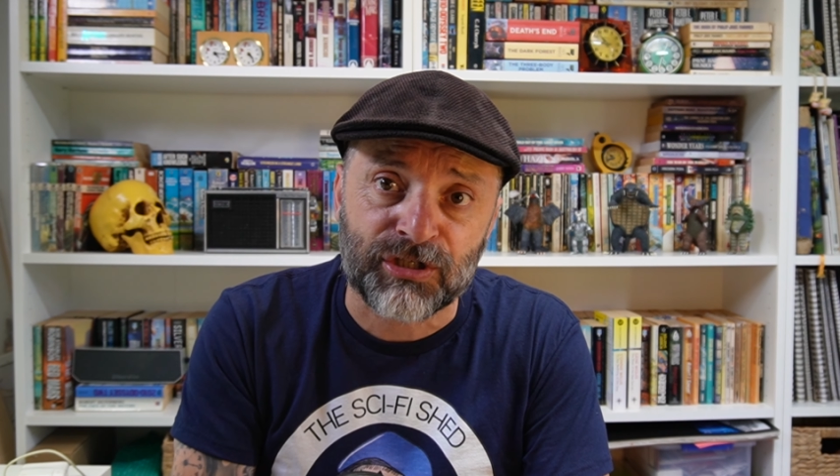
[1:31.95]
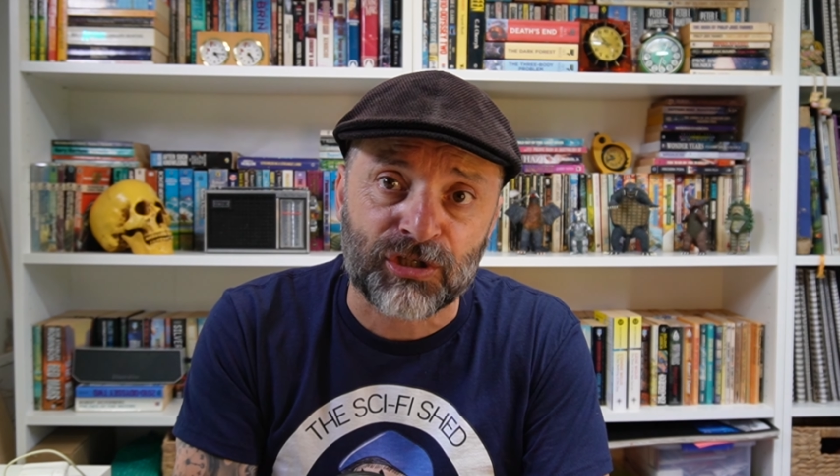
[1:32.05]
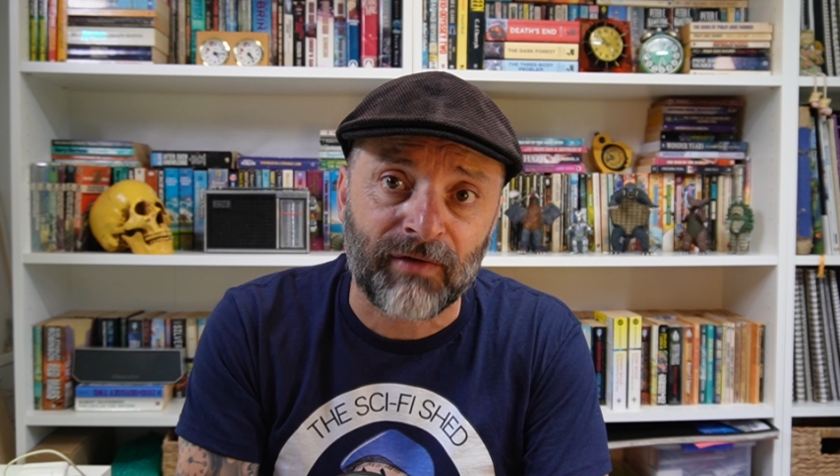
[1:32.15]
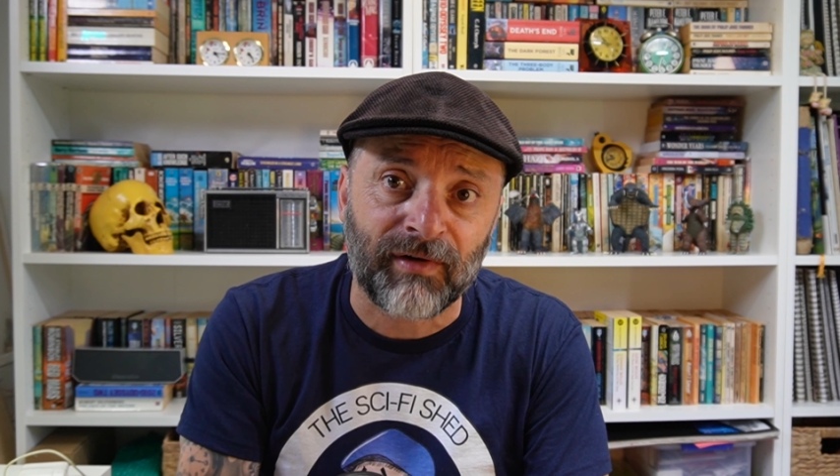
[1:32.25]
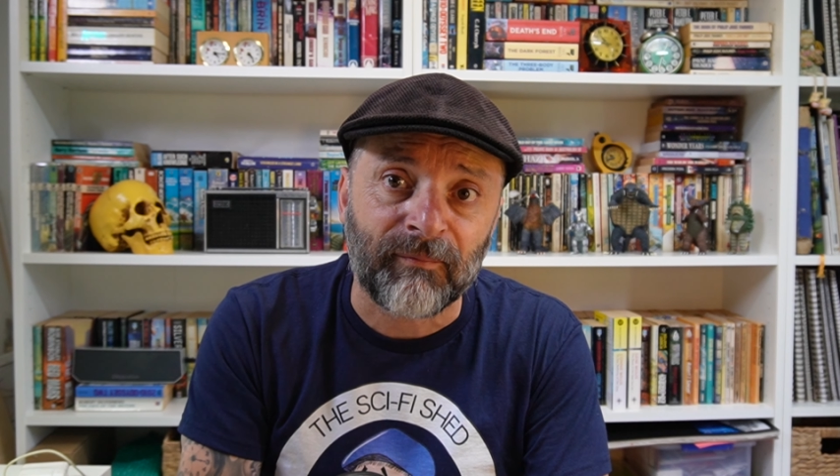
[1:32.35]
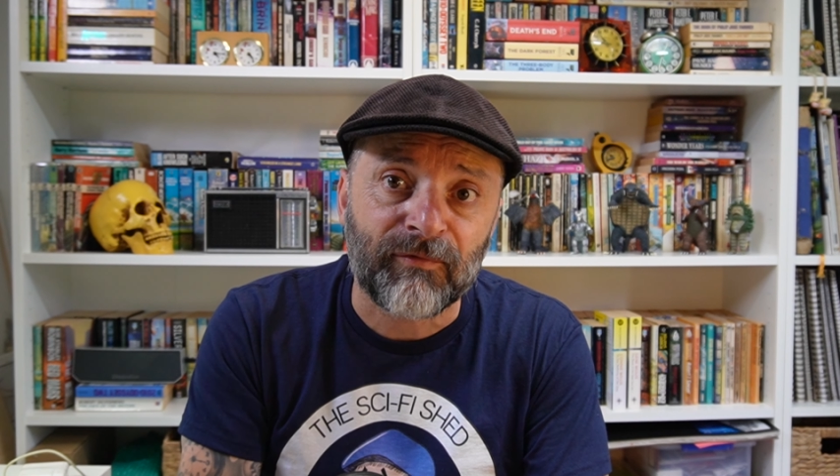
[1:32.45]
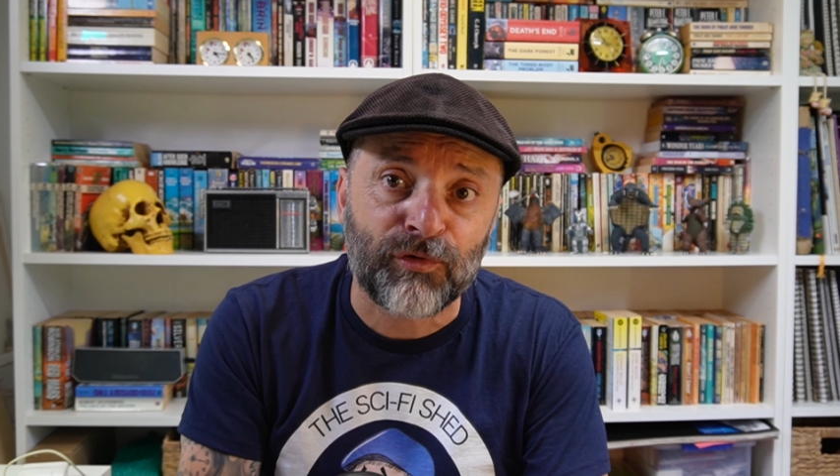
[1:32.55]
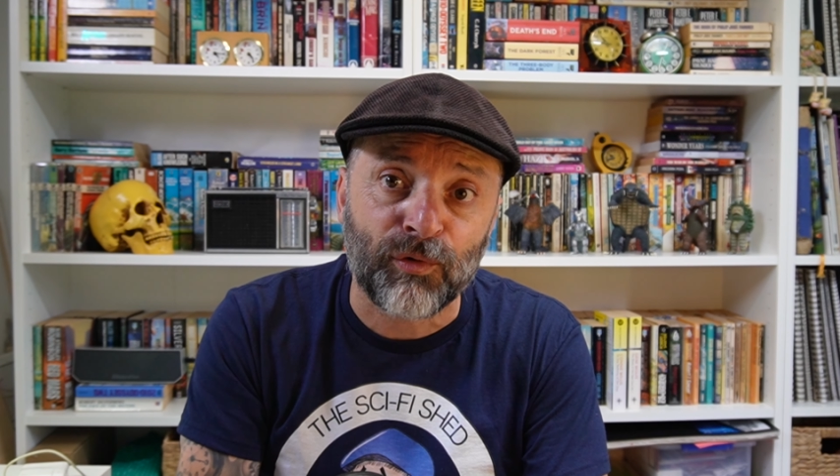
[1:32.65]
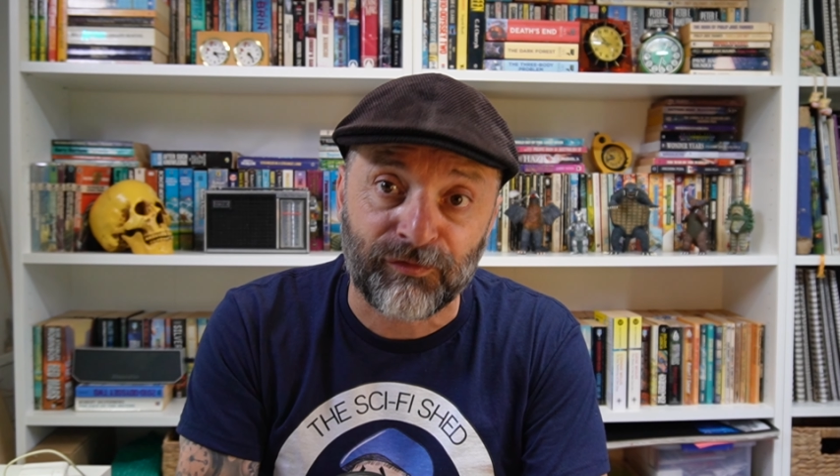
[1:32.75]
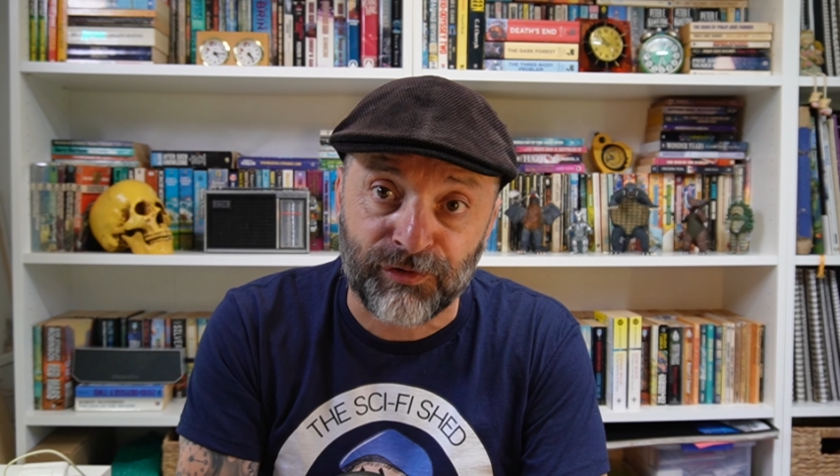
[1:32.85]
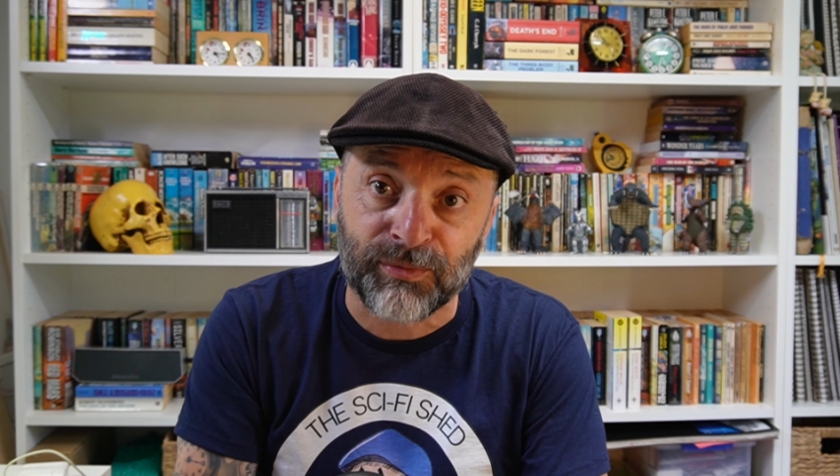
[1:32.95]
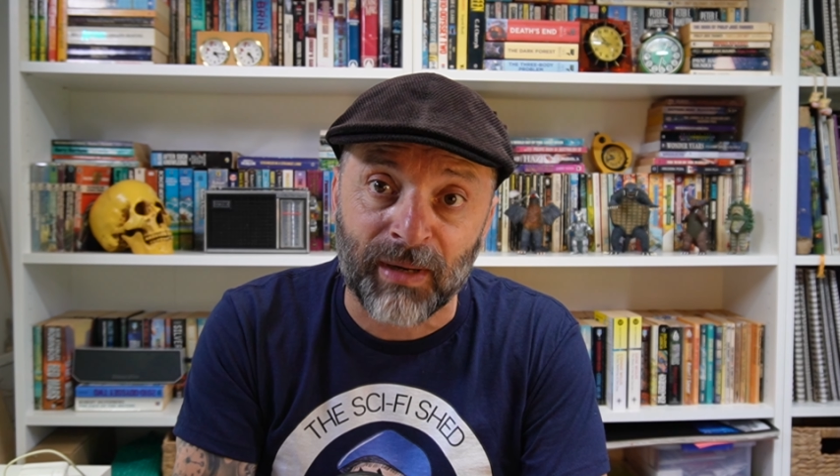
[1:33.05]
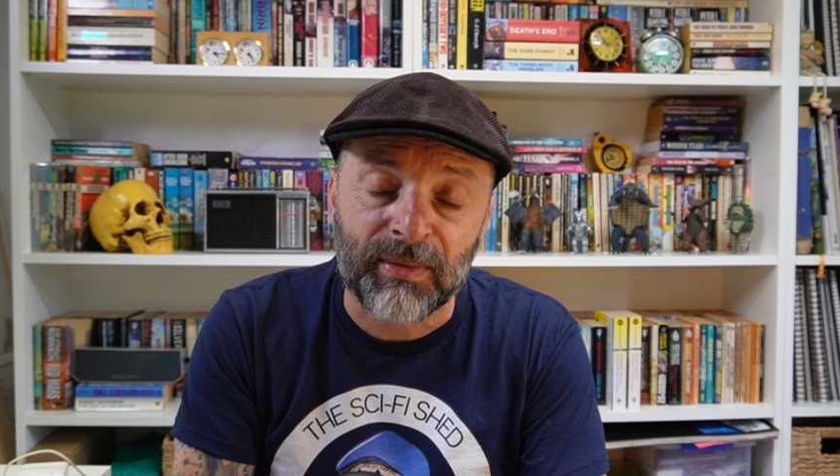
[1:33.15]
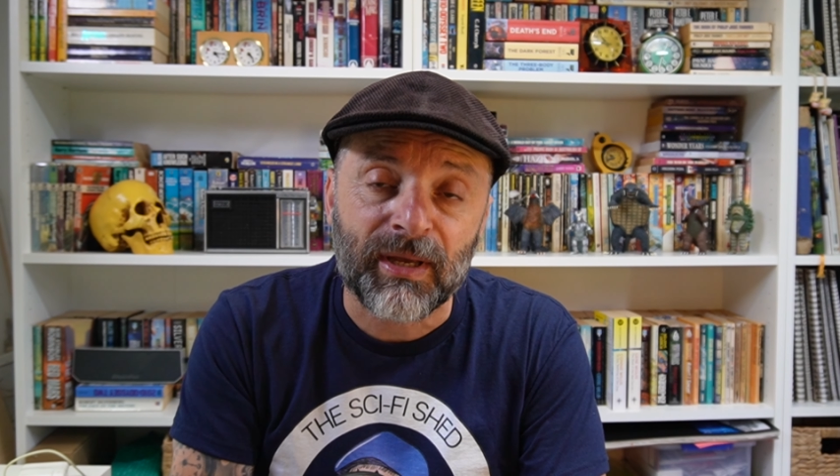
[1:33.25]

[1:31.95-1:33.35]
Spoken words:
driver for FoodMud.